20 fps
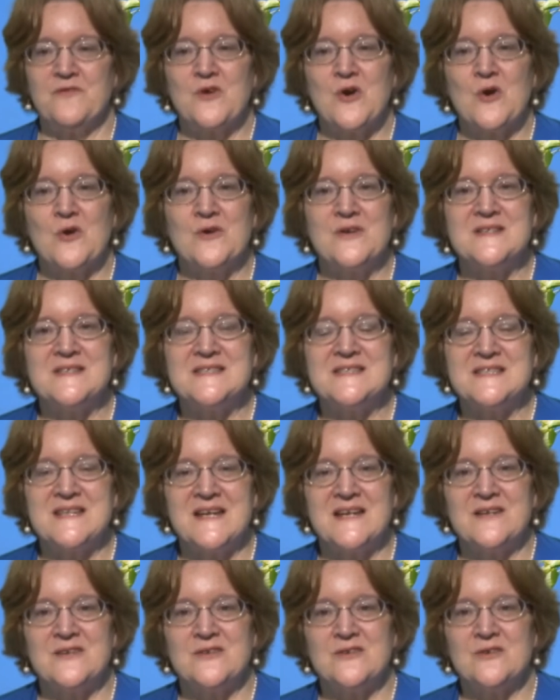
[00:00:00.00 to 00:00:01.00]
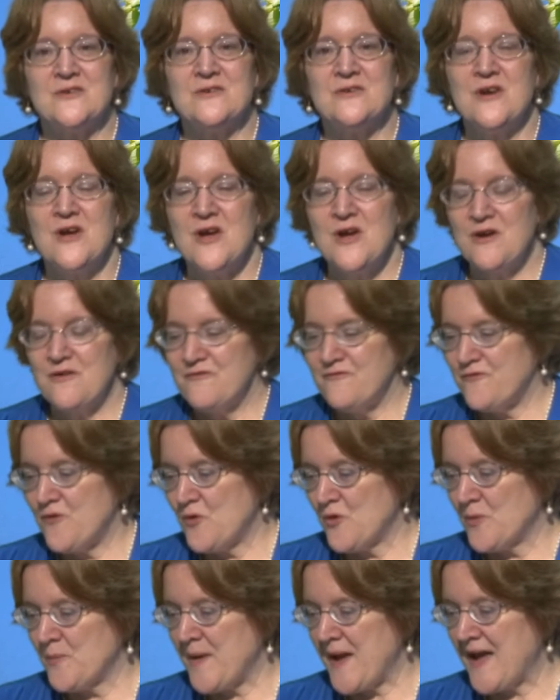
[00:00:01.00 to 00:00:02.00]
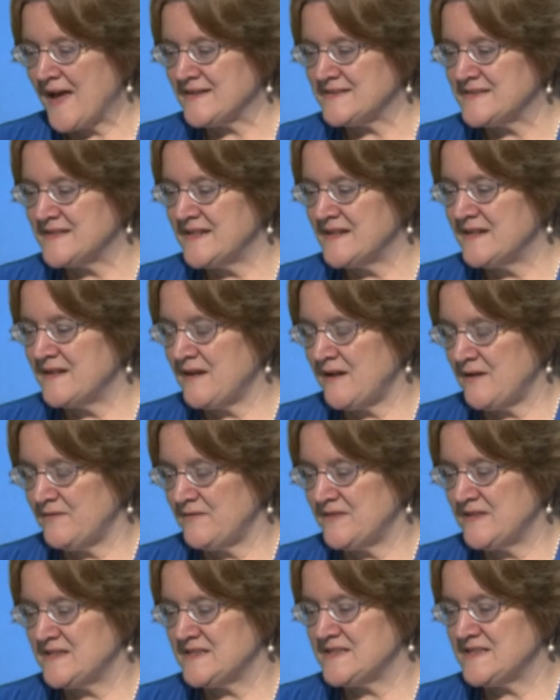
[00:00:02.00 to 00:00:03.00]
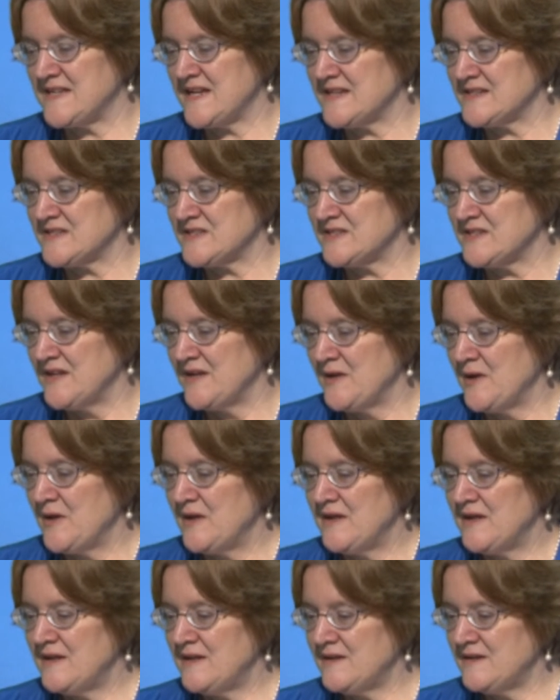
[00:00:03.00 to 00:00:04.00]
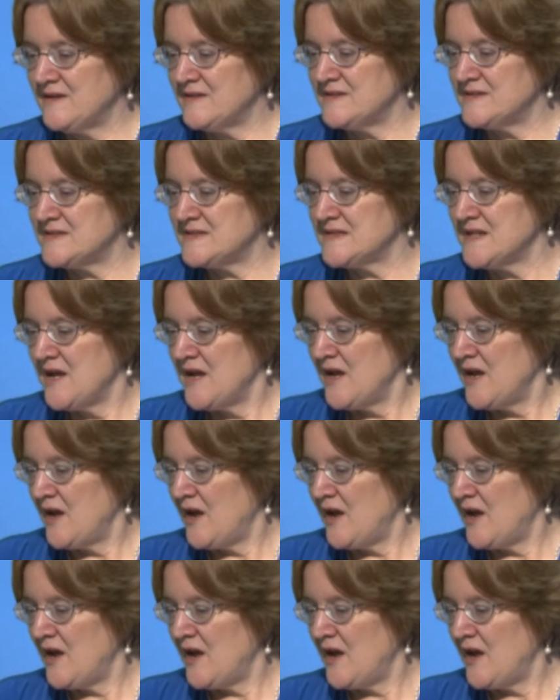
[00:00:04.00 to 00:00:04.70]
current standard for passing this test is